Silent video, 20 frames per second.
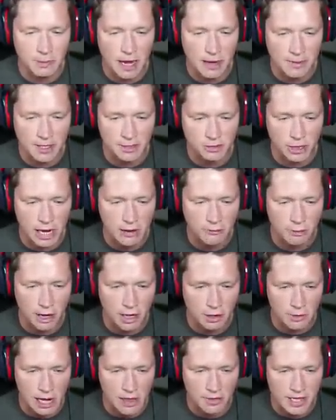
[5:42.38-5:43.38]
baby. Drive
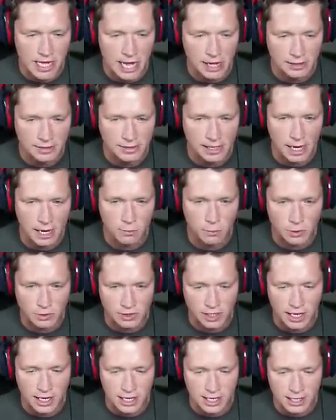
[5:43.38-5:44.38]
right around the outside. We'll
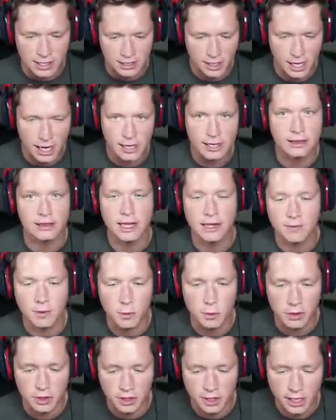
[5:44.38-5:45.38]
take it. You gotta love
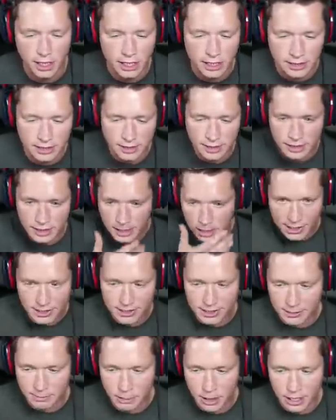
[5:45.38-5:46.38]
it when you get
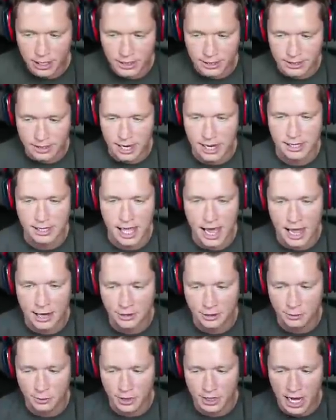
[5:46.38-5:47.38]
easy buckets like
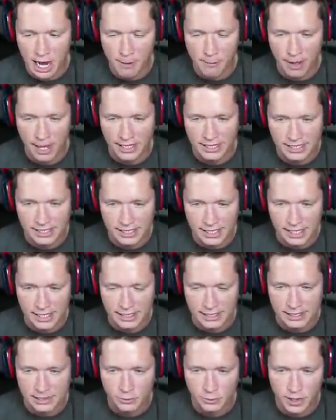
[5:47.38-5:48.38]
that, dude. We're down by
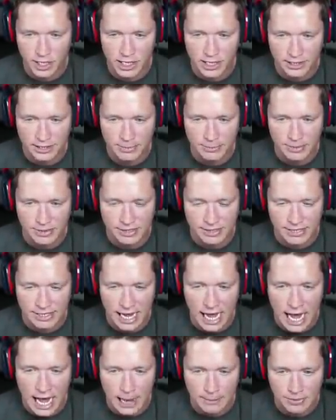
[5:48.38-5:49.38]
6. We need some
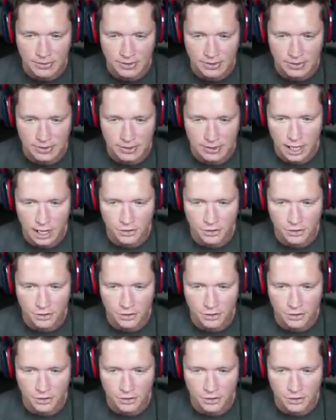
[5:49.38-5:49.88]
stops.